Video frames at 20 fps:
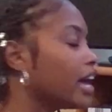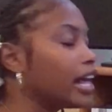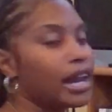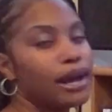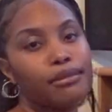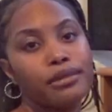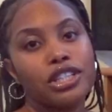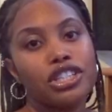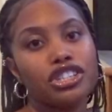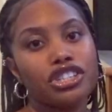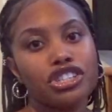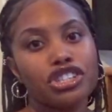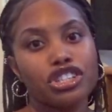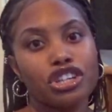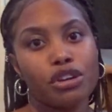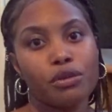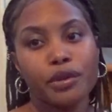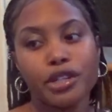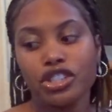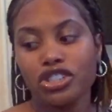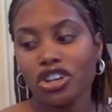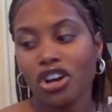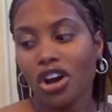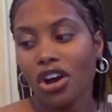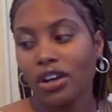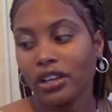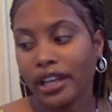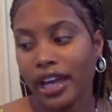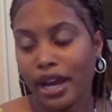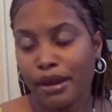and I'm gonna just share with
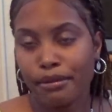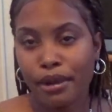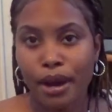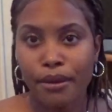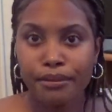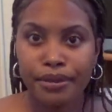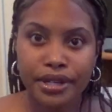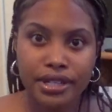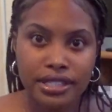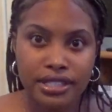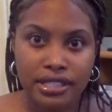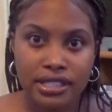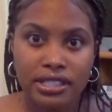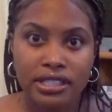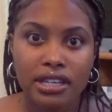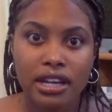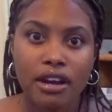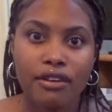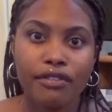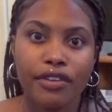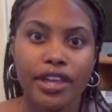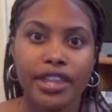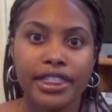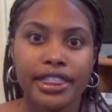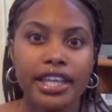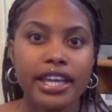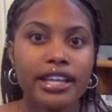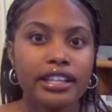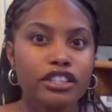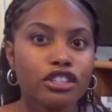y'all like my books and stuff,
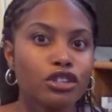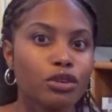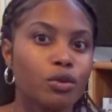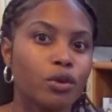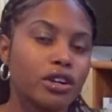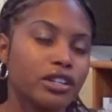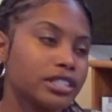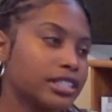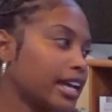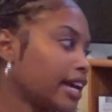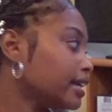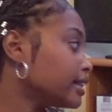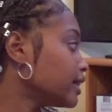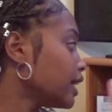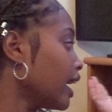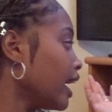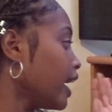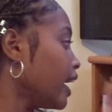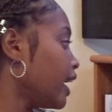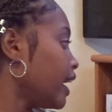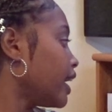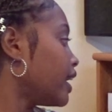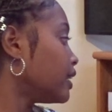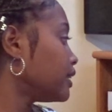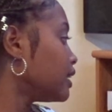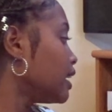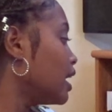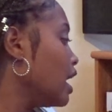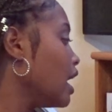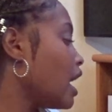and then towards like the
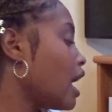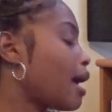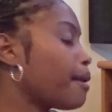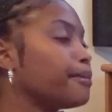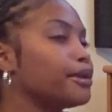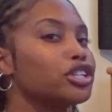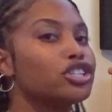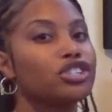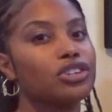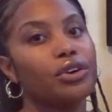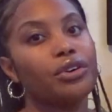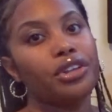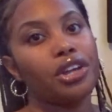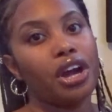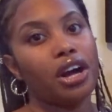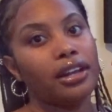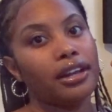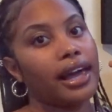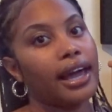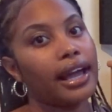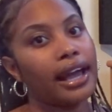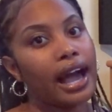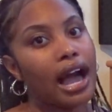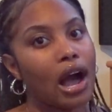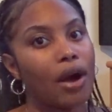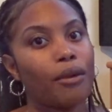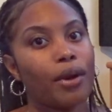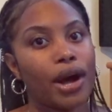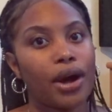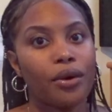end I'm gonna show y'all like
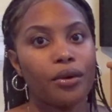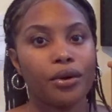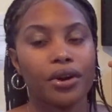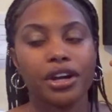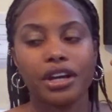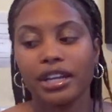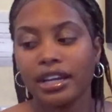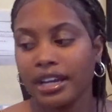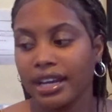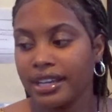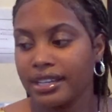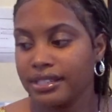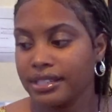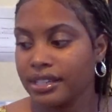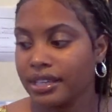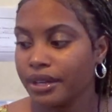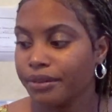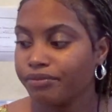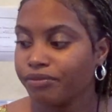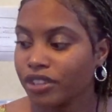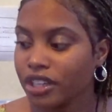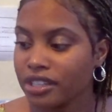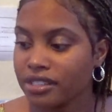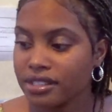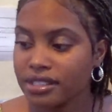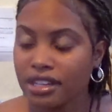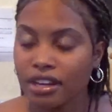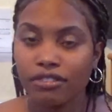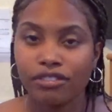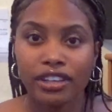how I organize it and
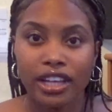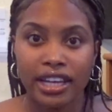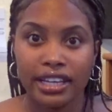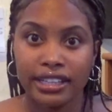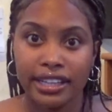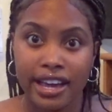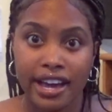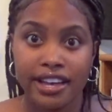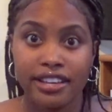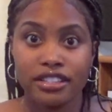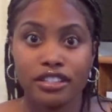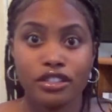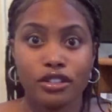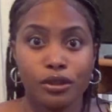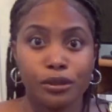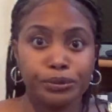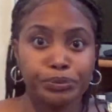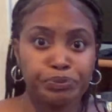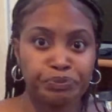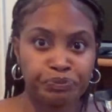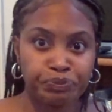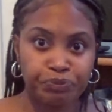stuff like that. So